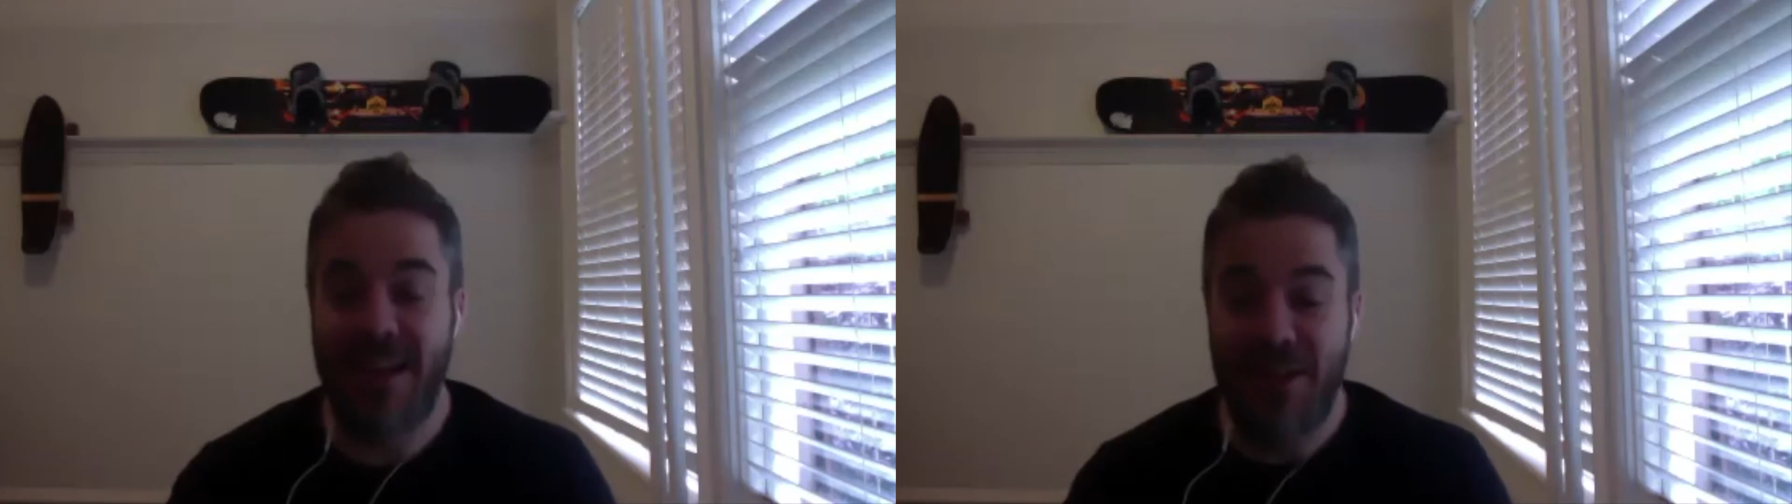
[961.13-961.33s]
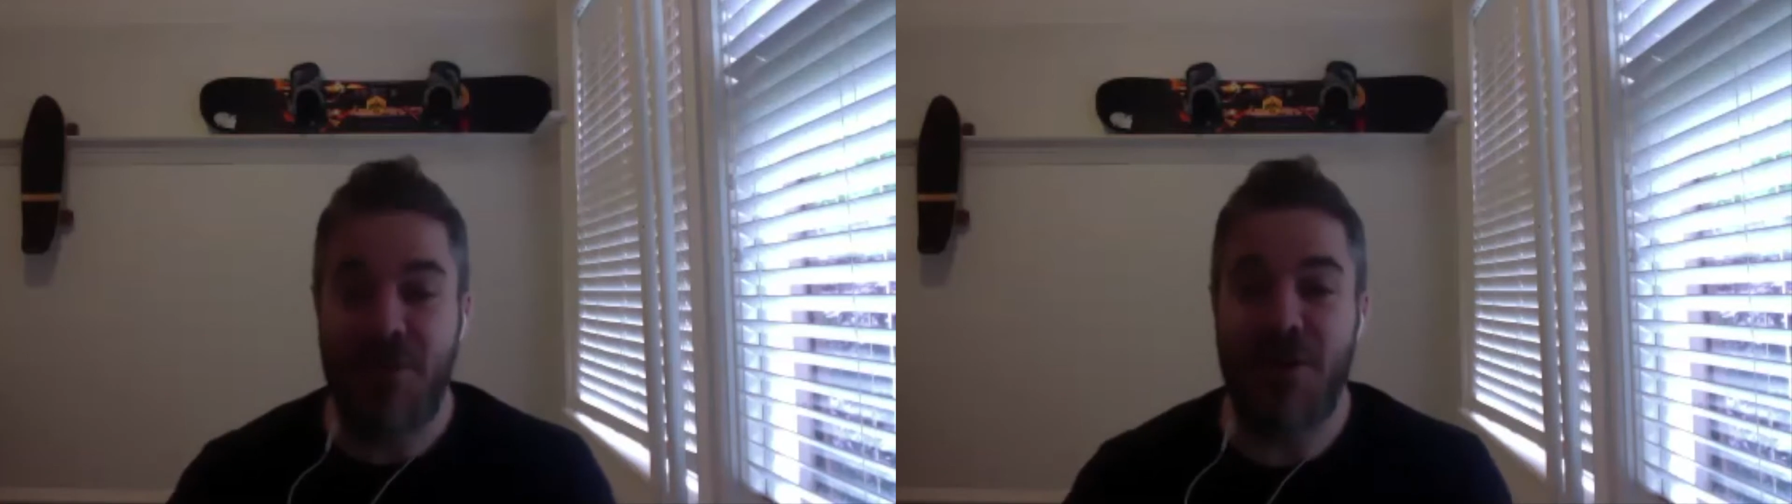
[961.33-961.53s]

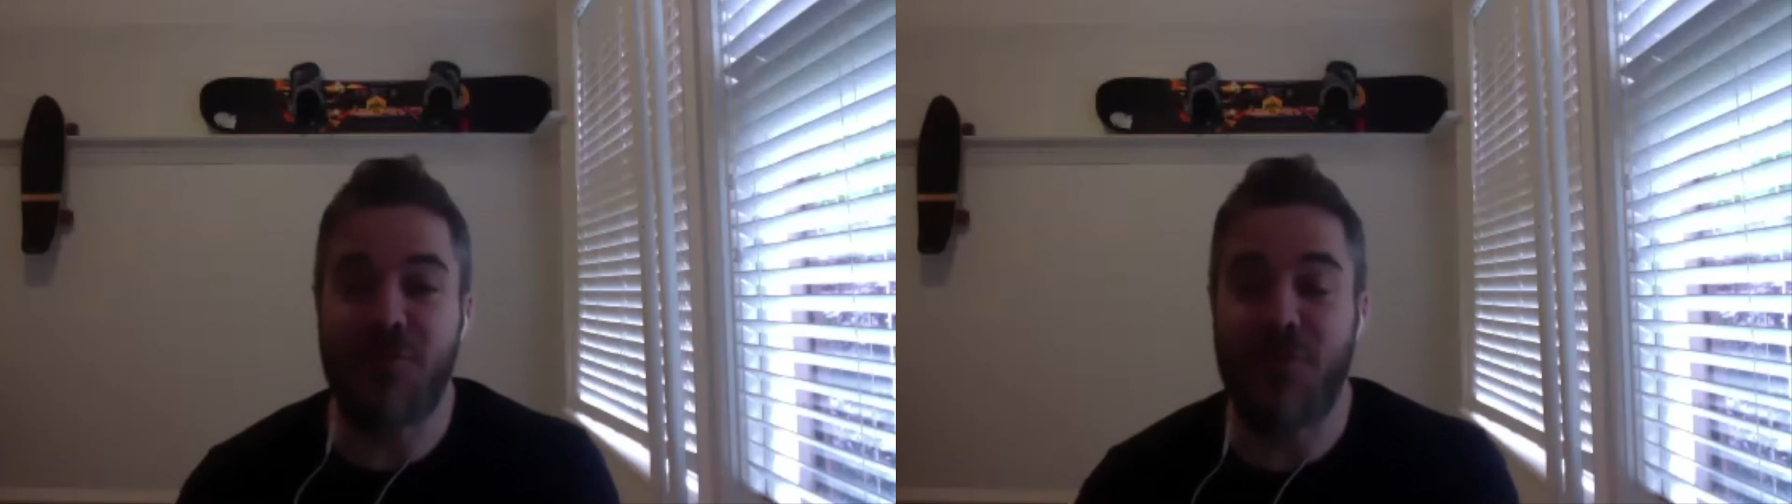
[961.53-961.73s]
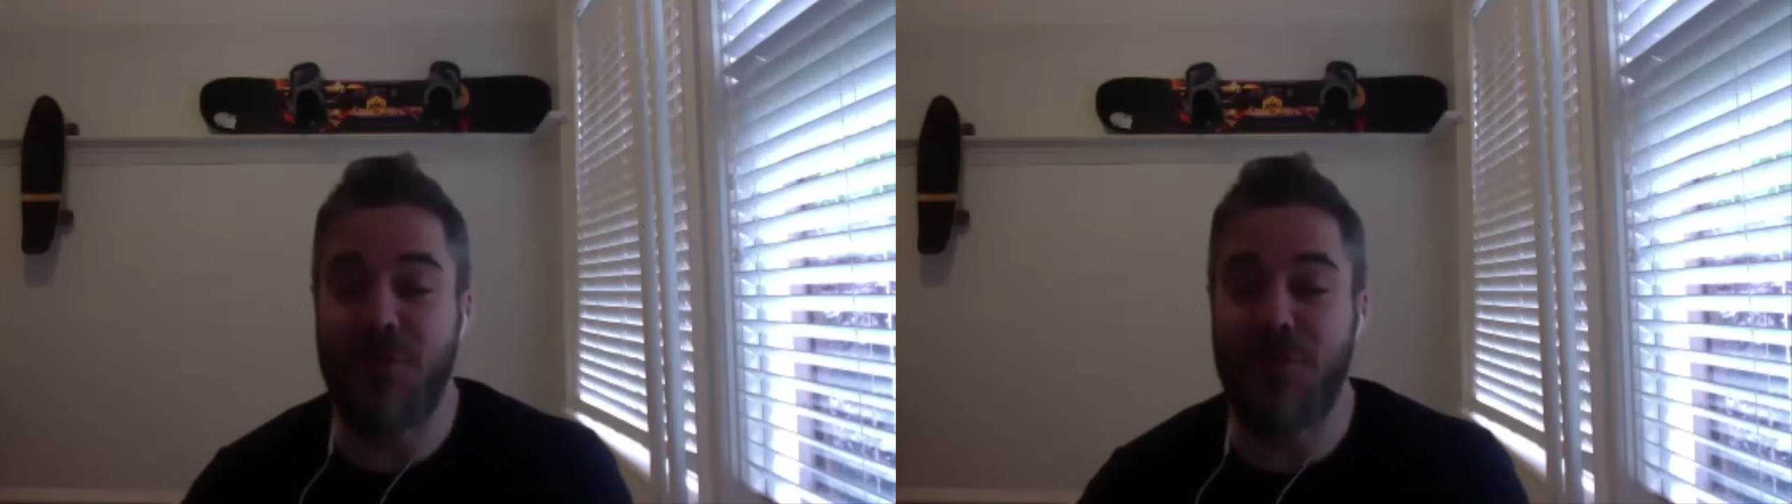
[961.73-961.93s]
fast
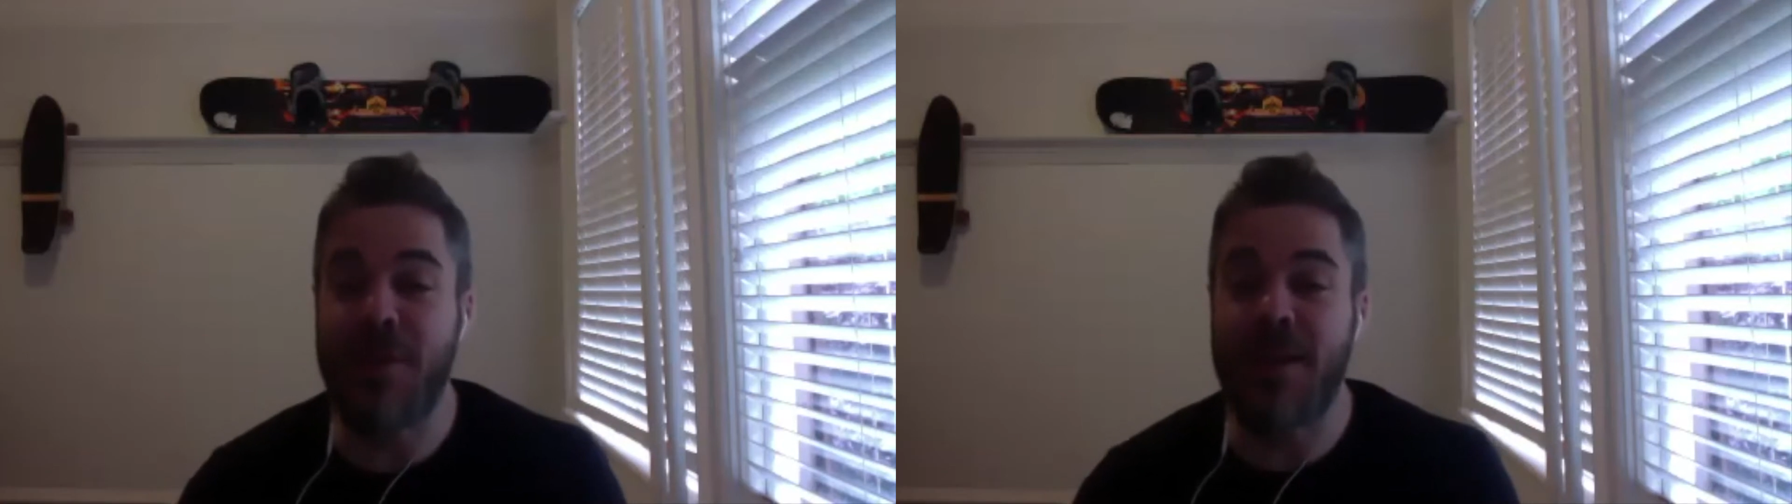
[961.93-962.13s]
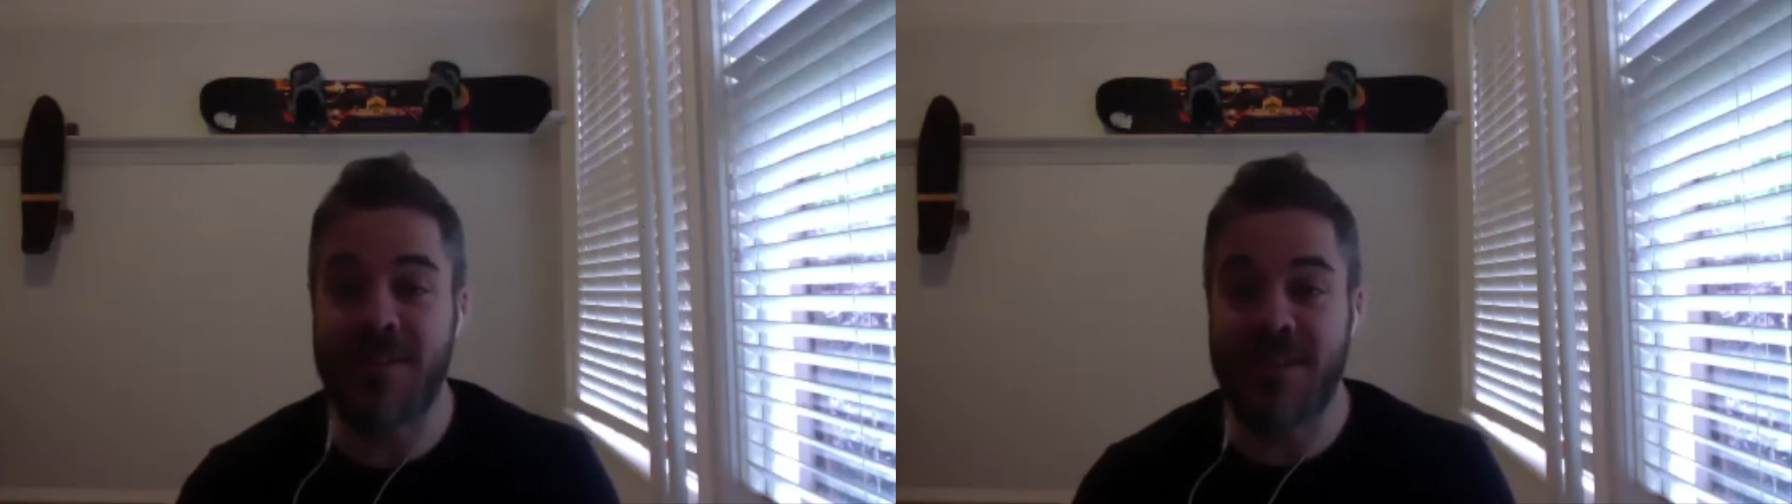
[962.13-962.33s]
forward a few
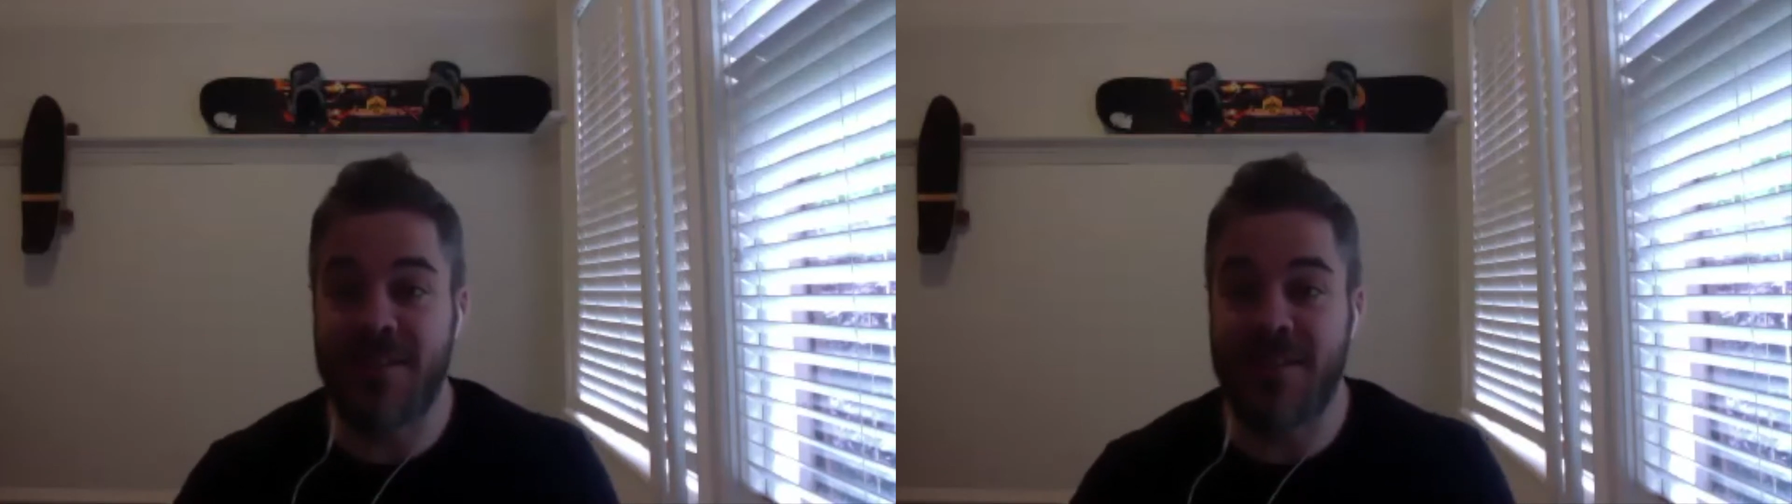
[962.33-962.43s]
years, and